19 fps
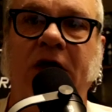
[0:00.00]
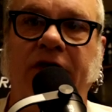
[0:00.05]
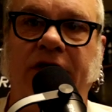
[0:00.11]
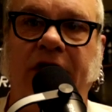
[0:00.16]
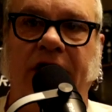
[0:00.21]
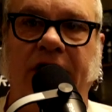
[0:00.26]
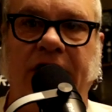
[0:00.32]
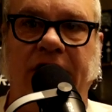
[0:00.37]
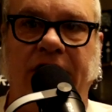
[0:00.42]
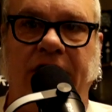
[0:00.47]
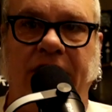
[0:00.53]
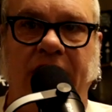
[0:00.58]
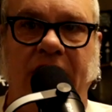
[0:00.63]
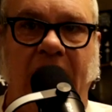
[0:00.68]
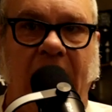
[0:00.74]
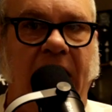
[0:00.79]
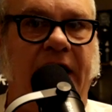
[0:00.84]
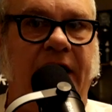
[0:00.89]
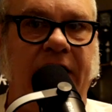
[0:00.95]
They need to
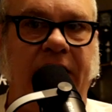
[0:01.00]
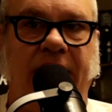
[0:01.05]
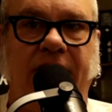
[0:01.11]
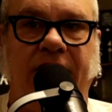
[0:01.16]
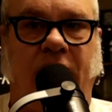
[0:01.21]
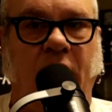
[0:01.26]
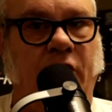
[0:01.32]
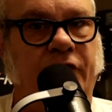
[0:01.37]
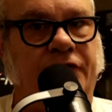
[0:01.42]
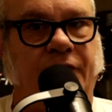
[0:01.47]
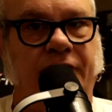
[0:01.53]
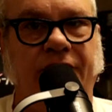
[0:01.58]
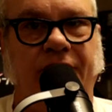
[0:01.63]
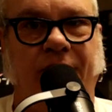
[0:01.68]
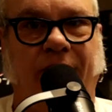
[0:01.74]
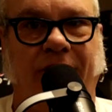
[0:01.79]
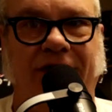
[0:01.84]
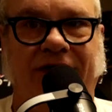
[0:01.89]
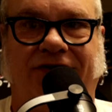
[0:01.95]
not go through
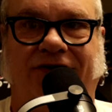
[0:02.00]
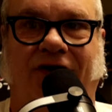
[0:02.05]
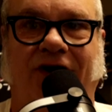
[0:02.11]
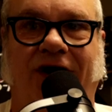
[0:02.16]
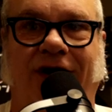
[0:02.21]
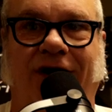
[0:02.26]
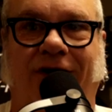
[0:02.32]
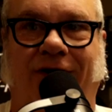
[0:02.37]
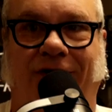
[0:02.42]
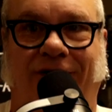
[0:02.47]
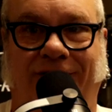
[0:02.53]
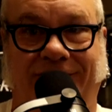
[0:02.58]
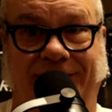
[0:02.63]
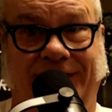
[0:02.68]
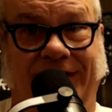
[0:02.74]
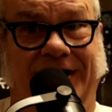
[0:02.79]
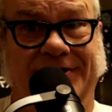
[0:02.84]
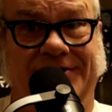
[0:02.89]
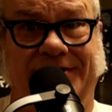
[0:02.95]
the urethra or
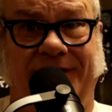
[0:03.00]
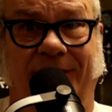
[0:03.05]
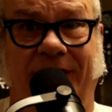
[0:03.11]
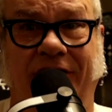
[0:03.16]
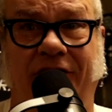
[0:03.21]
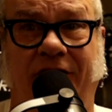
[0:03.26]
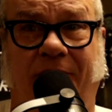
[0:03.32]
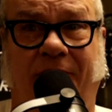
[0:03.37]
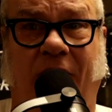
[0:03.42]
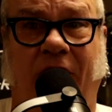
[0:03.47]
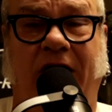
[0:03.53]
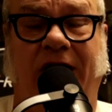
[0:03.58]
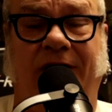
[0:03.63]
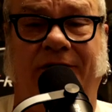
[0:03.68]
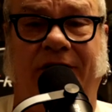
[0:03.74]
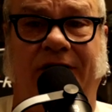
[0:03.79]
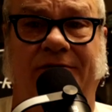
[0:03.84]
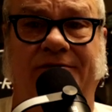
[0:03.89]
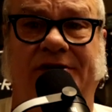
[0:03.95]
cause some other
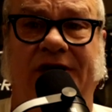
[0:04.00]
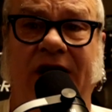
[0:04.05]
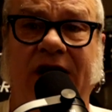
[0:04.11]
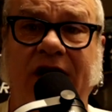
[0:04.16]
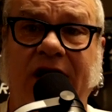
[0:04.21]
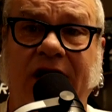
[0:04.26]
problems